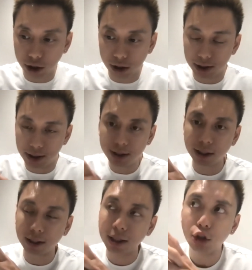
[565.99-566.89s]
because this
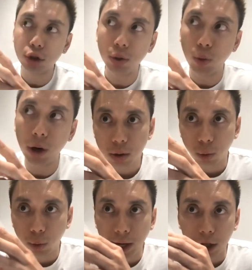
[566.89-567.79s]
is literally what
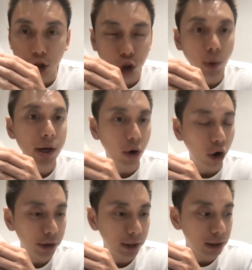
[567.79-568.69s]
we are showing our
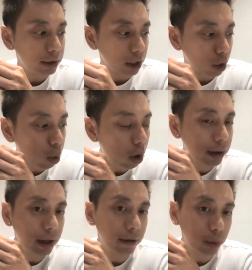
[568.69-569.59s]
audience, the
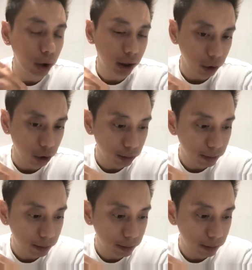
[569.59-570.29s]
quality of the work that we do.